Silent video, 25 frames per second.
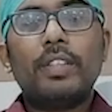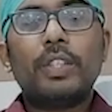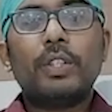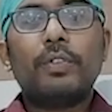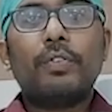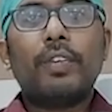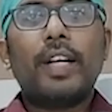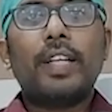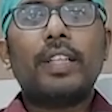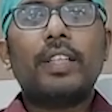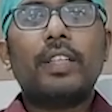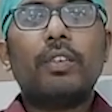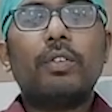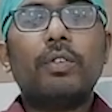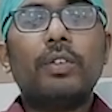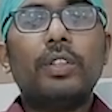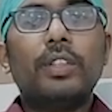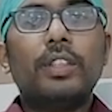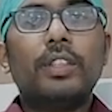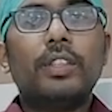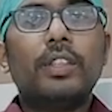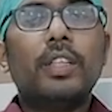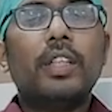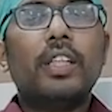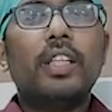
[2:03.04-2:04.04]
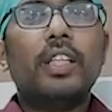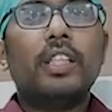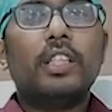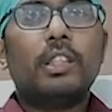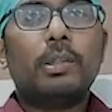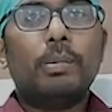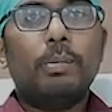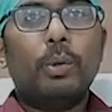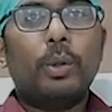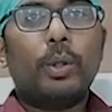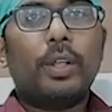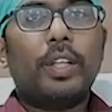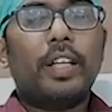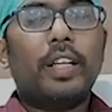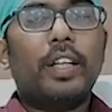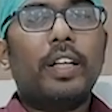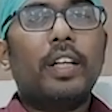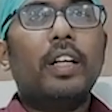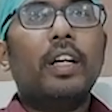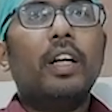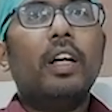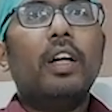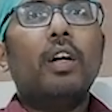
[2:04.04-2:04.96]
risk factor is smoking.